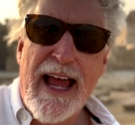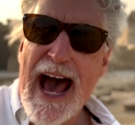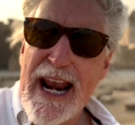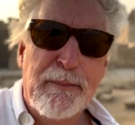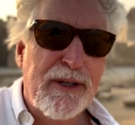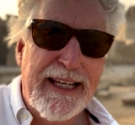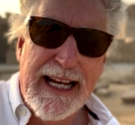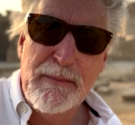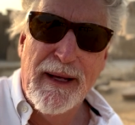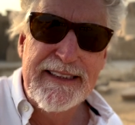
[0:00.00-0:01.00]
how to
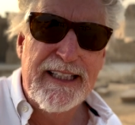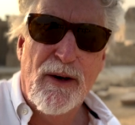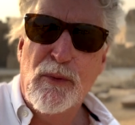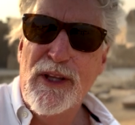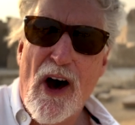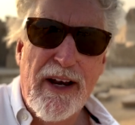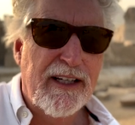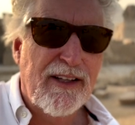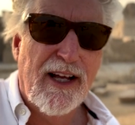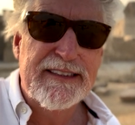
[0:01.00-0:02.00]
protect myself with audit
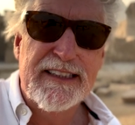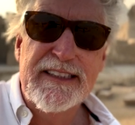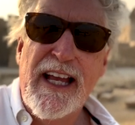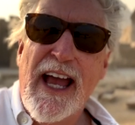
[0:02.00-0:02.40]
clauses,